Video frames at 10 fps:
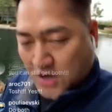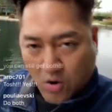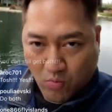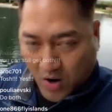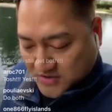
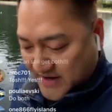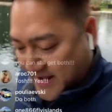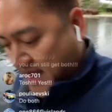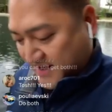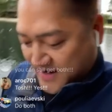So once
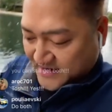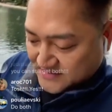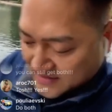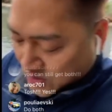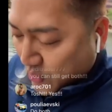again,
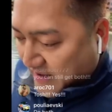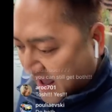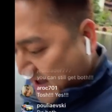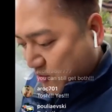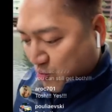guys, it's
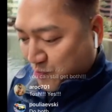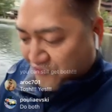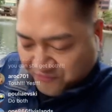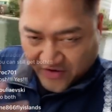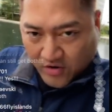okay.
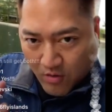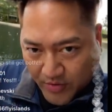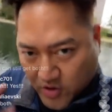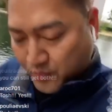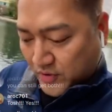
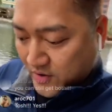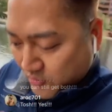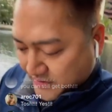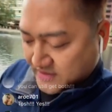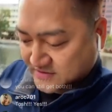Figure out what your
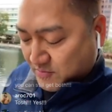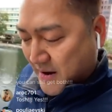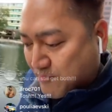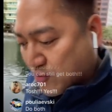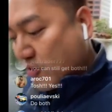priority is.
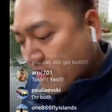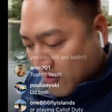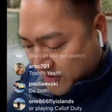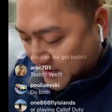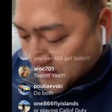So my
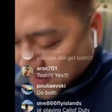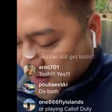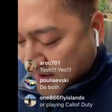priority,